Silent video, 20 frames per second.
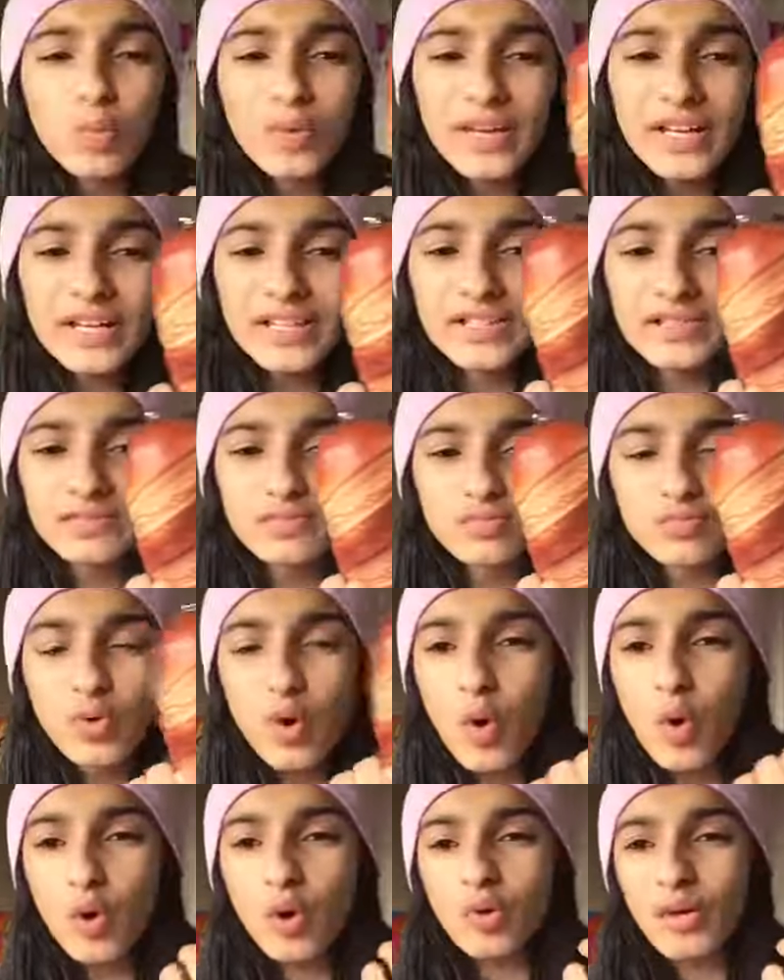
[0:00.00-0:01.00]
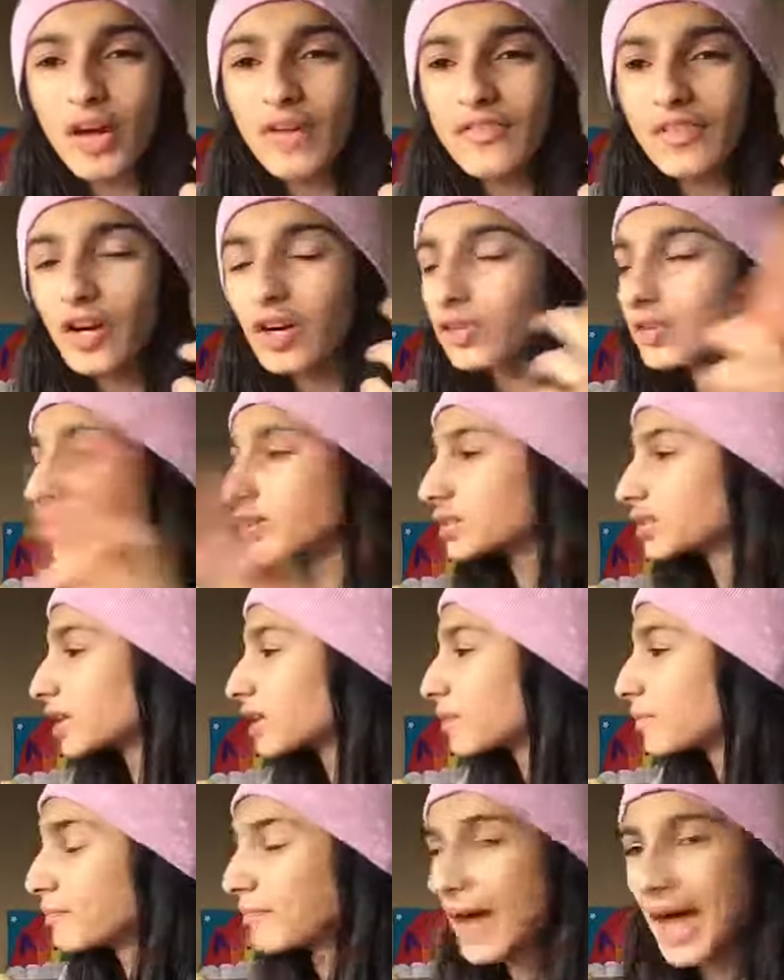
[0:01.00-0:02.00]
wheat roll. I forgot to
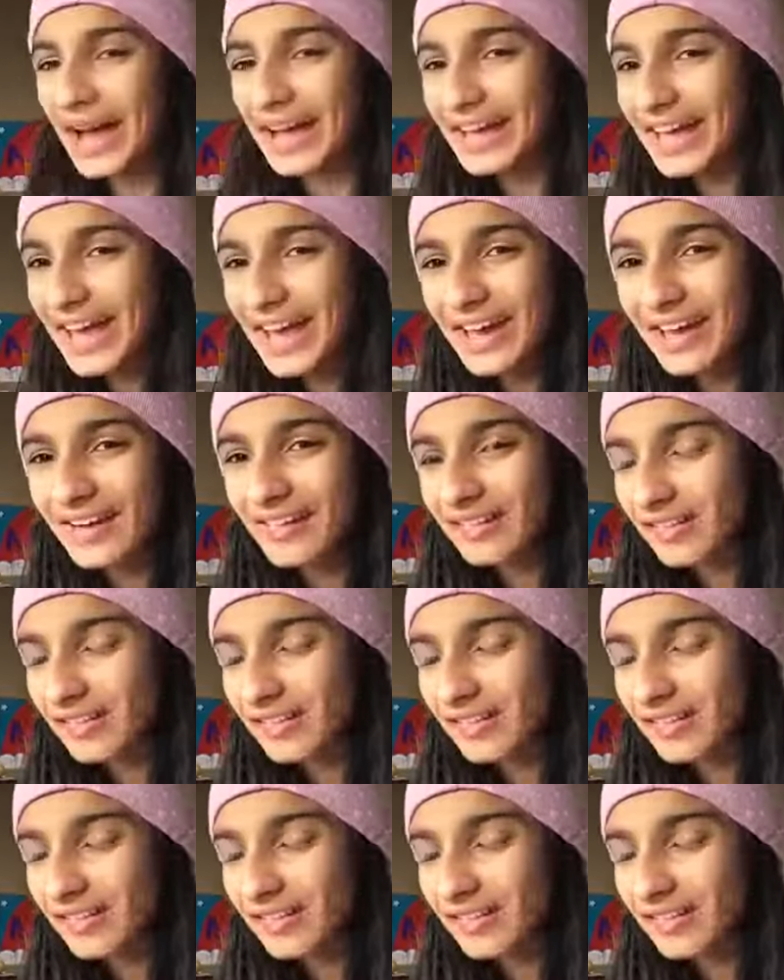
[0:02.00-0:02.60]
say baguette